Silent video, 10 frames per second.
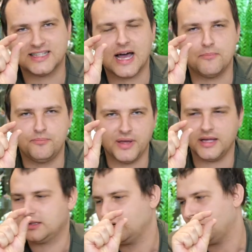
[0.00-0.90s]
a
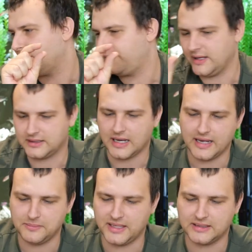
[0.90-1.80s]
bit of it.
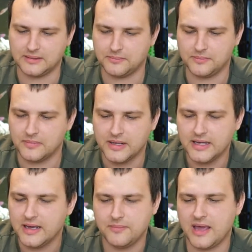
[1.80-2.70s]
I mean,
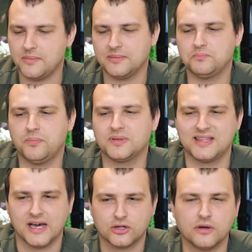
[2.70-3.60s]
maybe
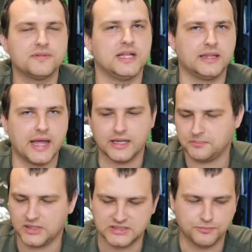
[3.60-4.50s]
third of the
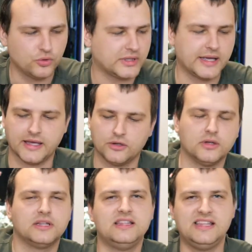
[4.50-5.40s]
tablespoon. I
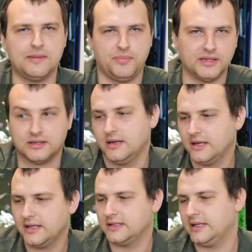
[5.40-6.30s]
cannot dip it
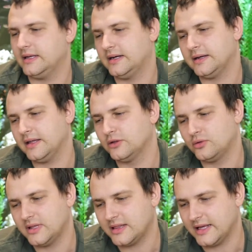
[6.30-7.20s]

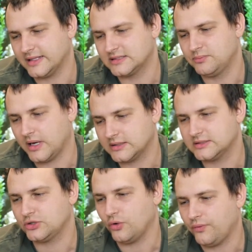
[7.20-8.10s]
into the things. But
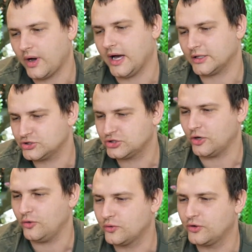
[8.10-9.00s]
so far,
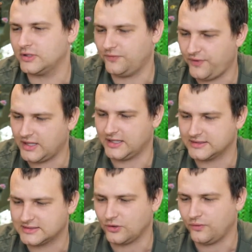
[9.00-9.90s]
so good,
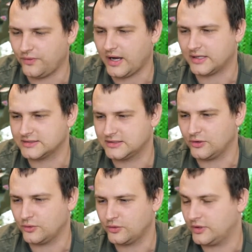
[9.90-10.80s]
fellas. So far,
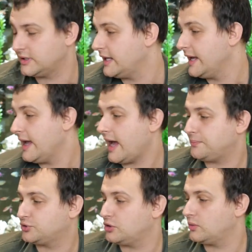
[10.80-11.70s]
so good.
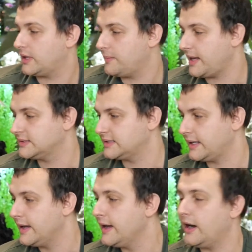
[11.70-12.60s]
Absolutely amazing.
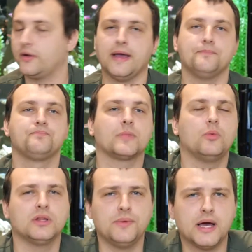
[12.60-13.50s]
Okay,
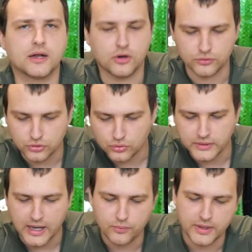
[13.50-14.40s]
what we are going to do
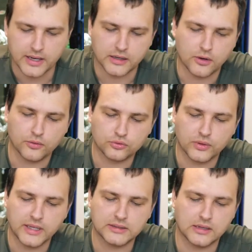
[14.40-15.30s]
now, we are going to
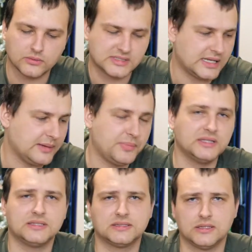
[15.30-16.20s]
heat those 3
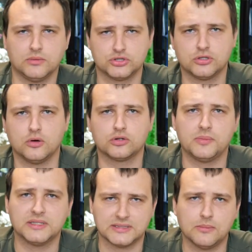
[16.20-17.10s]
pieces so it's going to
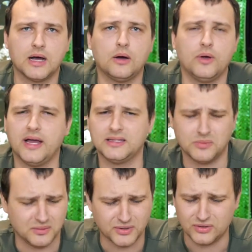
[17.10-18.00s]
be somehow
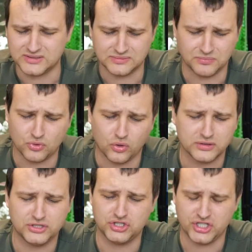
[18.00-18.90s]
edible, because
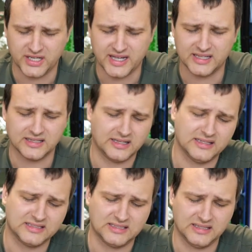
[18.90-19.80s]
cold chicken,
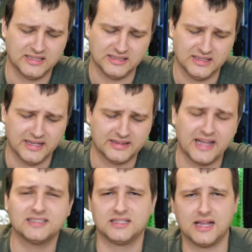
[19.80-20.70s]
it
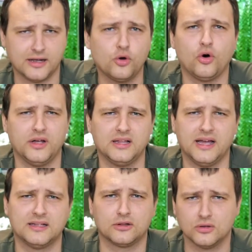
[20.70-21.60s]
tastes like oil
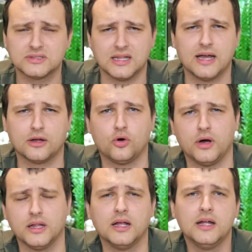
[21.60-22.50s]
and it looks like
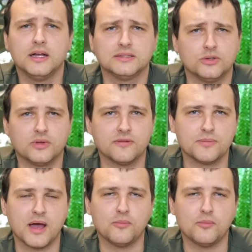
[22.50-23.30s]
oil. So give me a